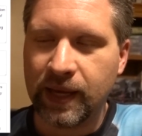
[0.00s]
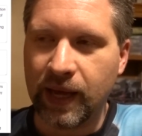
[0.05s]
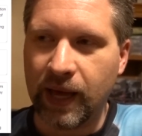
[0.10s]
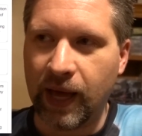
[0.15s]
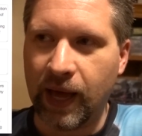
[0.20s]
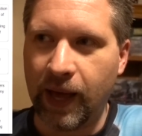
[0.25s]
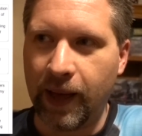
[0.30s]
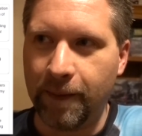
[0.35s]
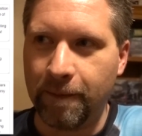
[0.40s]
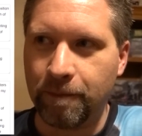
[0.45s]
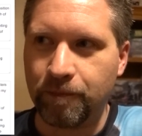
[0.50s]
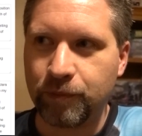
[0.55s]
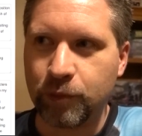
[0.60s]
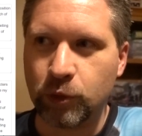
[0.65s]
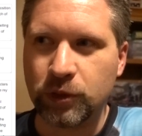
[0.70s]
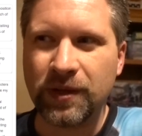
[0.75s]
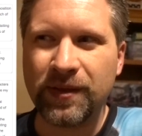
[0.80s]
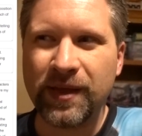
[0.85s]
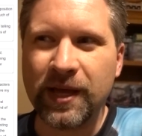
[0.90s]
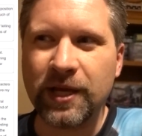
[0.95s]

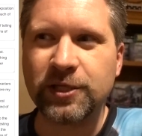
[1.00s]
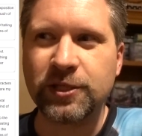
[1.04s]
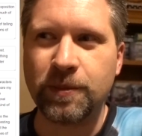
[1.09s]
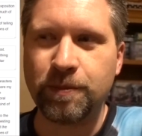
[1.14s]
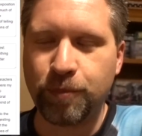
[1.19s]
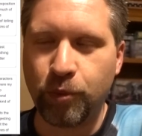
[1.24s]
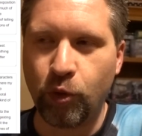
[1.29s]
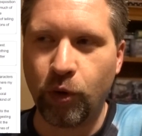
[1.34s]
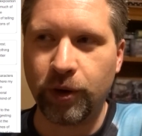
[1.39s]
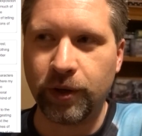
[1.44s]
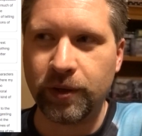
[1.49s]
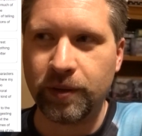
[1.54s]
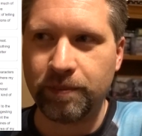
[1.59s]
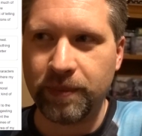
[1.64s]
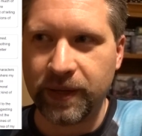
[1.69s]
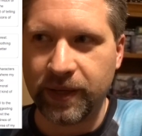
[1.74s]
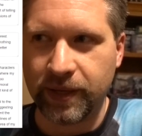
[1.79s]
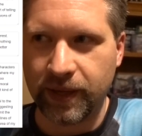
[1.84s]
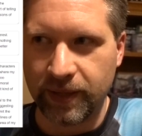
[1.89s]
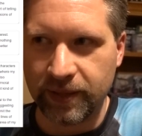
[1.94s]
which I think is important
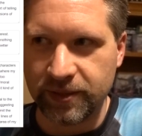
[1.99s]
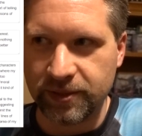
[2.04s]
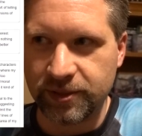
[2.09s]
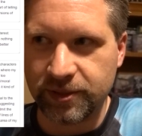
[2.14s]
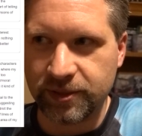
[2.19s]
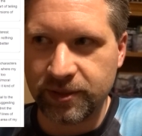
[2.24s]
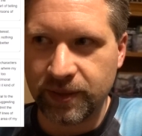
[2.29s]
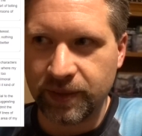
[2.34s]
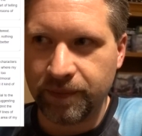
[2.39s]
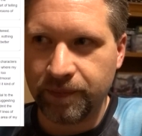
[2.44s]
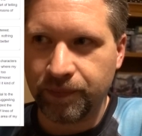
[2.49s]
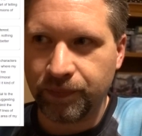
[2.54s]
because